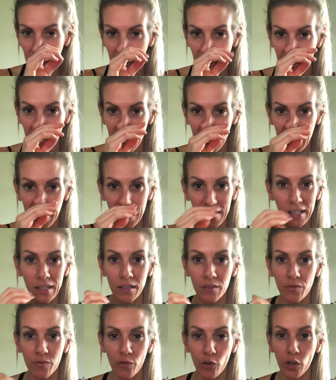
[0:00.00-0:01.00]
and
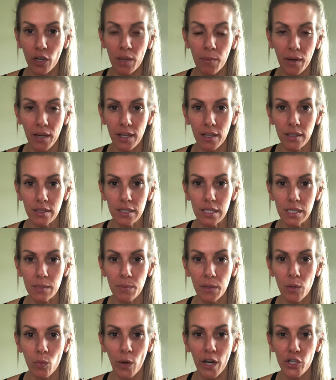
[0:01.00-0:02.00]
for anybody else that's
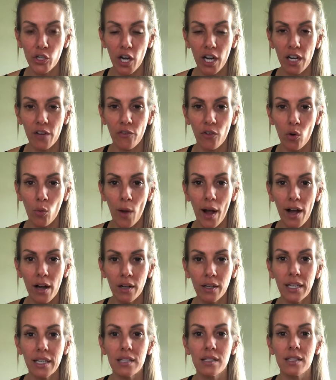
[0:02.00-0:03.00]
been weight training for a while,
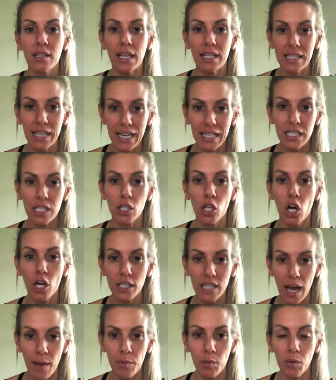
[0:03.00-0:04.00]
it takes a long
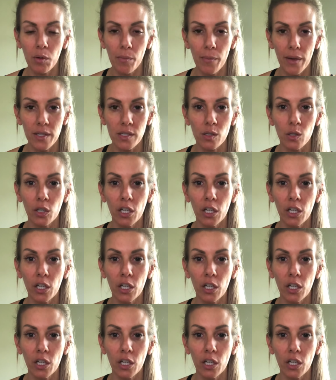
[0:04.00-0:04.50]
time to build muscle.